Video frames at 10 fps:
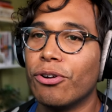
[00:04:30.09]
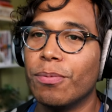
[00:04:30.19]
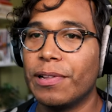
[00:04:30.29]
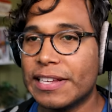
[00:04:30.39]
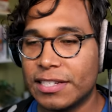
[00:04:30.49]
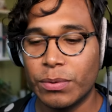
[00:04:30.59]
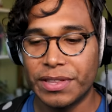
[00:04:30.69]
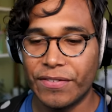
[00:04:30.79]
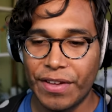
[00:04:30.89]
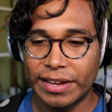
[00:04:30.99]
replace them
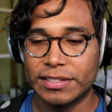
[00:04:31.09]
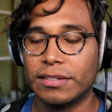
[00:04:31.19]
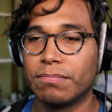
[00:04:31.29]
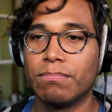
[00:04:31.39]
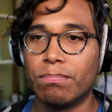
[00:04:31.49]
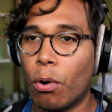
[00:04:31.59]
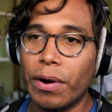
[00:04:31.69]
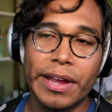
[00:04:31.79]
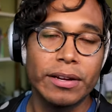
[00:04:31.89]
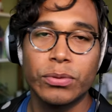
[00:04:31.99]
with effects
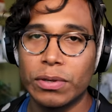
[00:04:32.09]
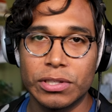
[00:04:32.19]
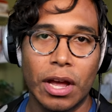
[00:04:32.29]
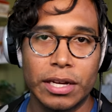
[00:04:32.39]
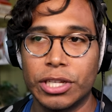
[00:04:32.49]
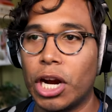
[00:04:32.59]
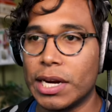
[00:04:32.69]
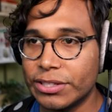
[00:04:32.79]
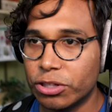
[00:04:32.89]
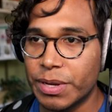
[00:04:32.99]
more geared towards non-guitar
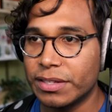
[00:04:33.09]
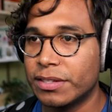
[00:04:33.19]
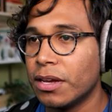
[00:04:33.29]
instruments,